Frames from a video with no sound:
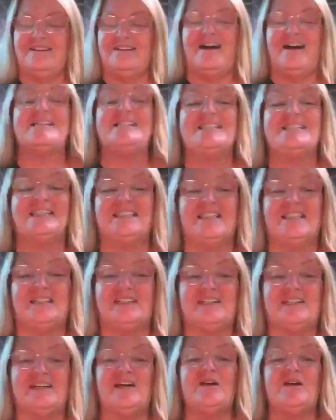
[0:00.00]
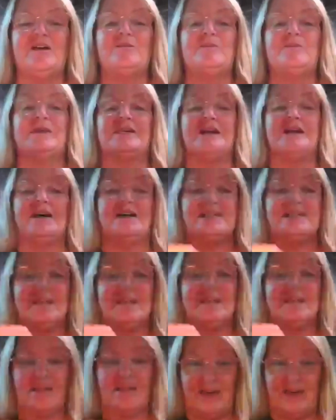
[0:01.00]
I did it
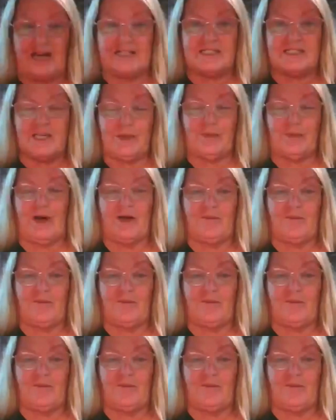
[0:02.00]
because that's who I